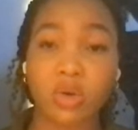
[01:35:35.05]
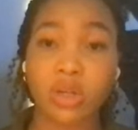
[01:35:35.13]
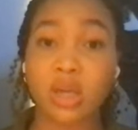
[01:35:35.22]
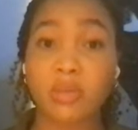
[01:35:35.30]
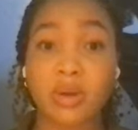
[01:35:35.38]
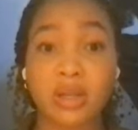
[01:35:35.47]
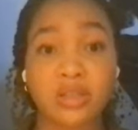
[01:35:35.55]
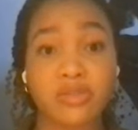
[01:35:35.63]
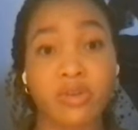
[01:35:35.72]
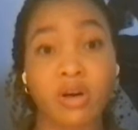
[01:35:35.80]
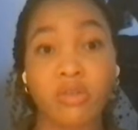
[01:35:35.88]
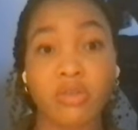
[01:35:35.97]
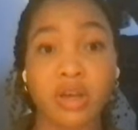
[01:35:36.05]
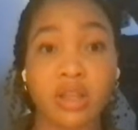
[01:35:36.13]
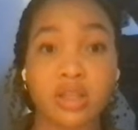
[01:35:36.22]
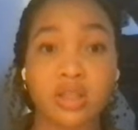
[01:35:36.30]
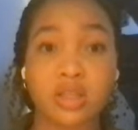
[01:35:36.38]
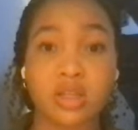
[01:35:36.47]
Goalkeeping is
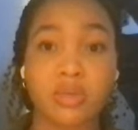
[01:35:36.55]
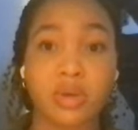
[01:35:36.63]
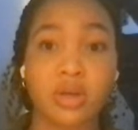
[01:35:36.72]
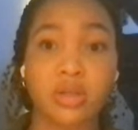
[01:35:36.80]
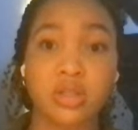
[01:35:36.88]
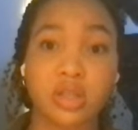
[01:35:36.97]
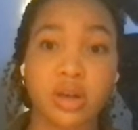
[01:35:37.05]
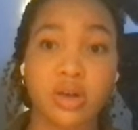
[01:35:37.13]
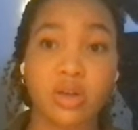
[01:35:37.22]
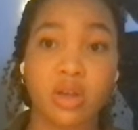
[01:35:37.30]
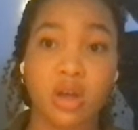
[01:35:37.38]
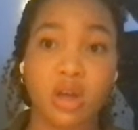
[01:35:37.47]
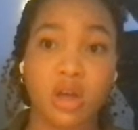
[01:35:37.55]
evolving. This is going to be a good skill."